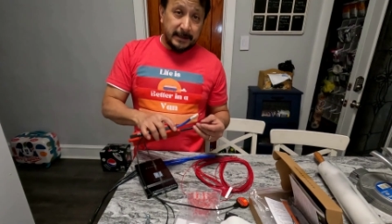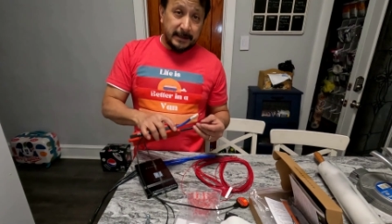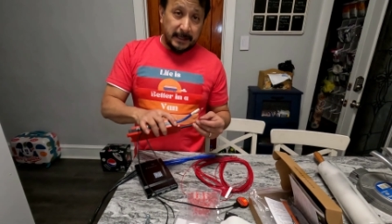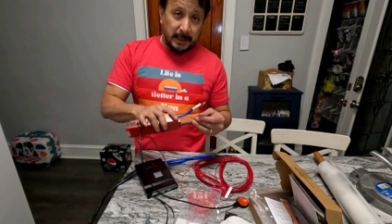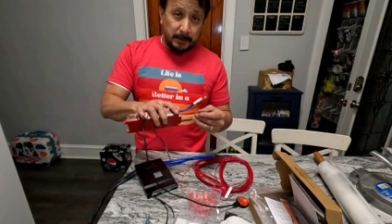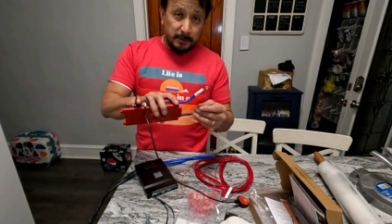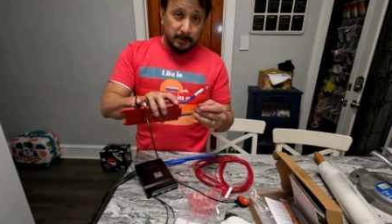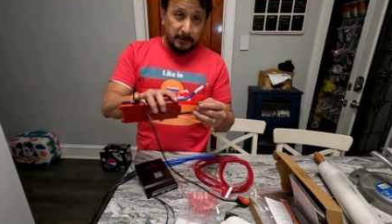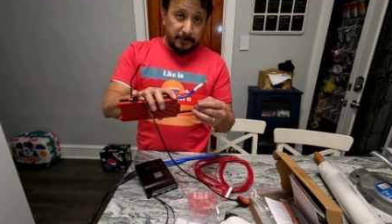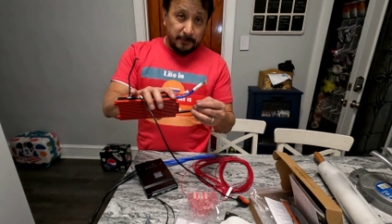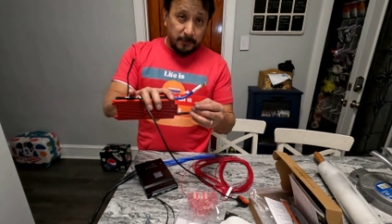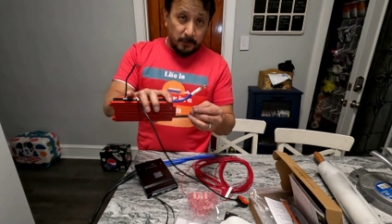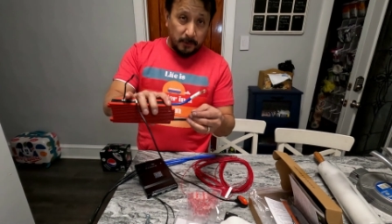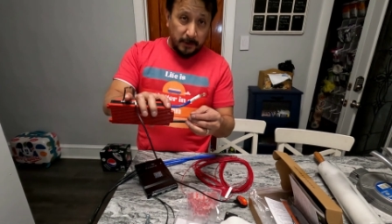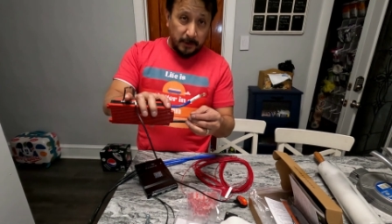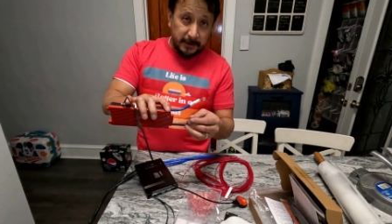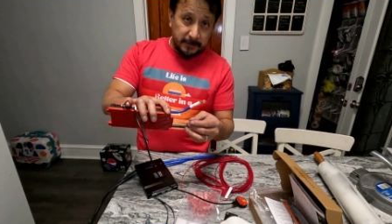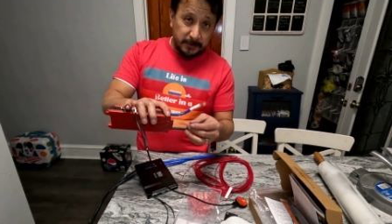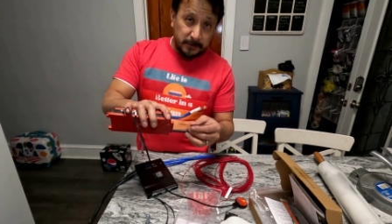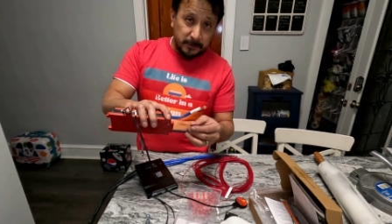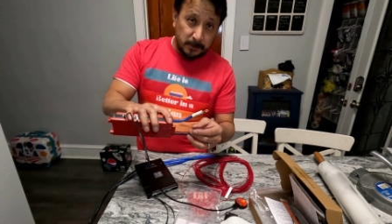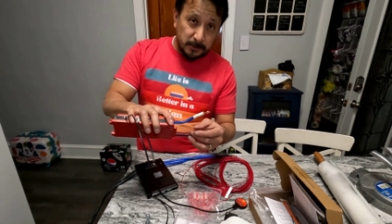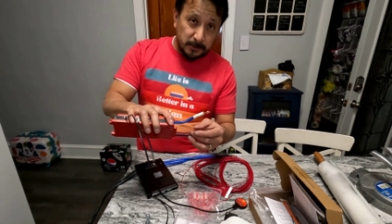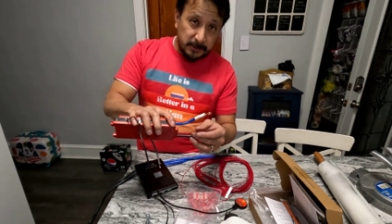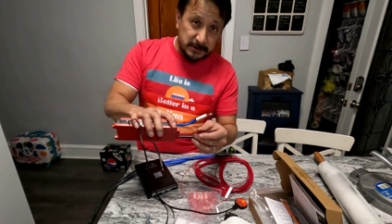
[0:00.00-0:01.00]
Now before
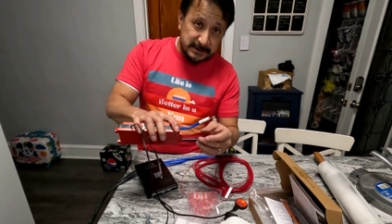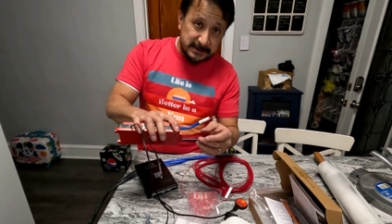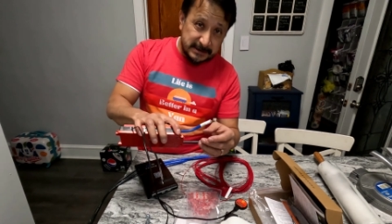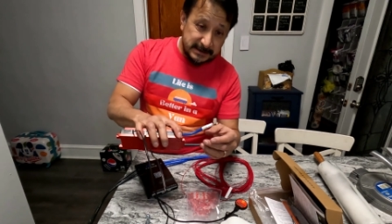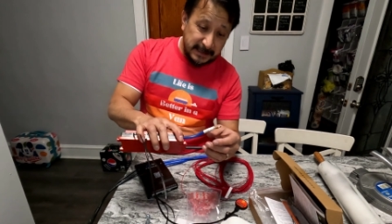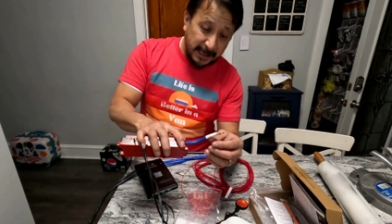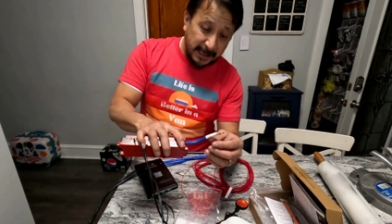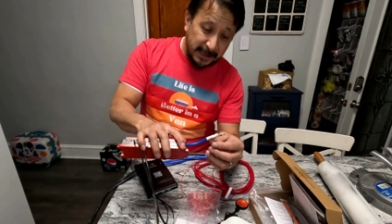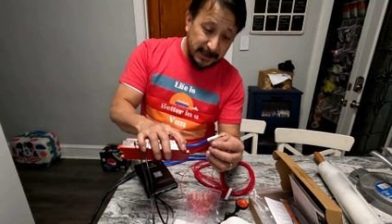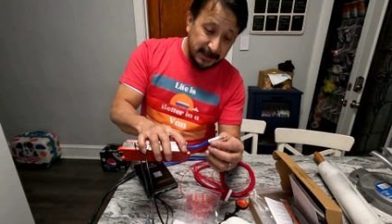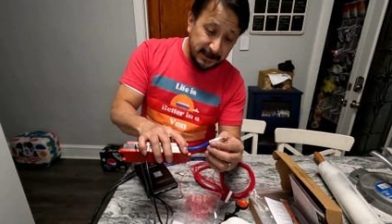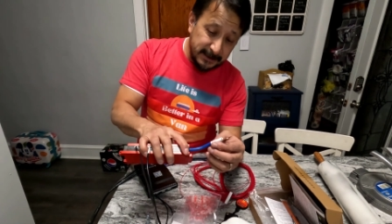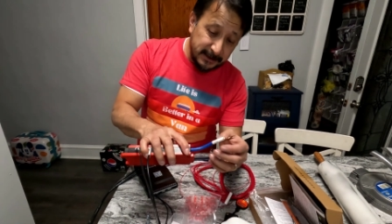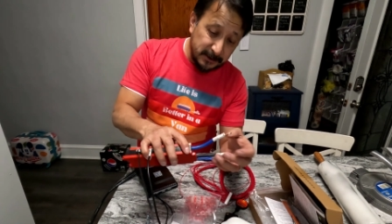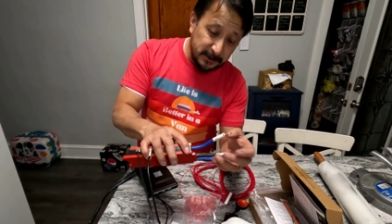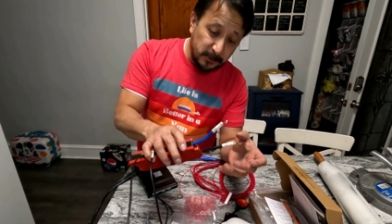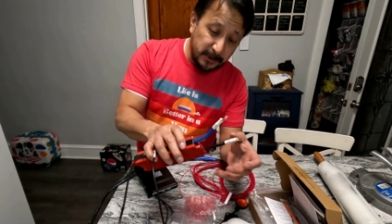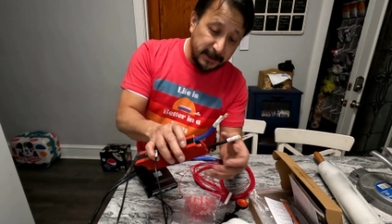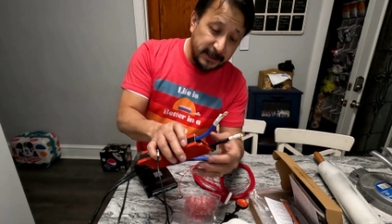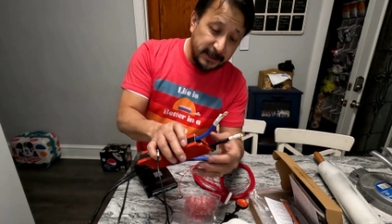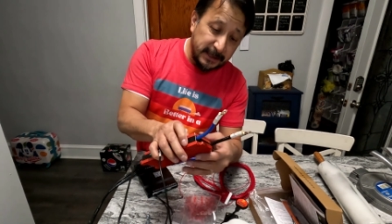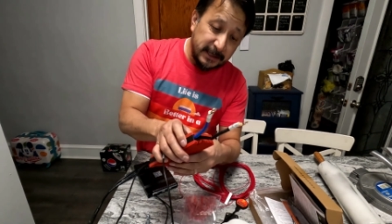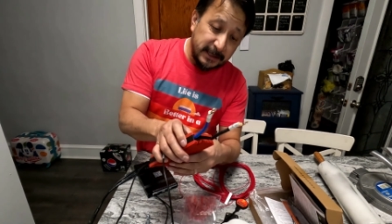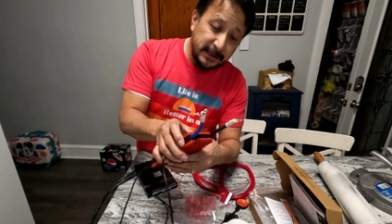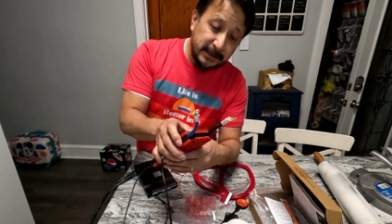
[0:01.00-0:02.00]
I throw this Daly
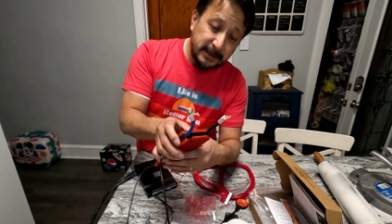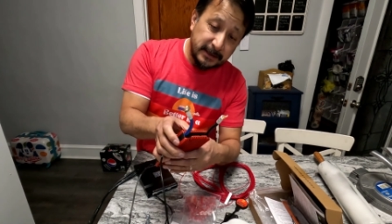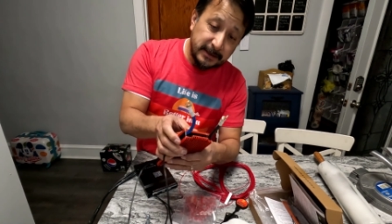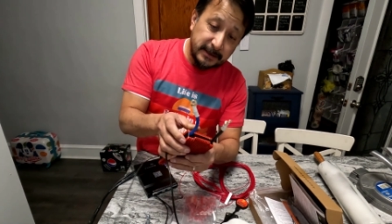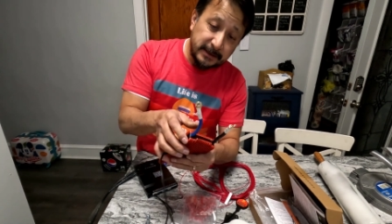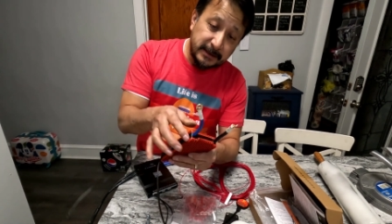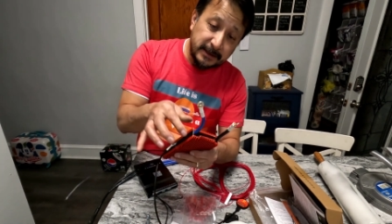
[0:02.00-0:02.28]
away,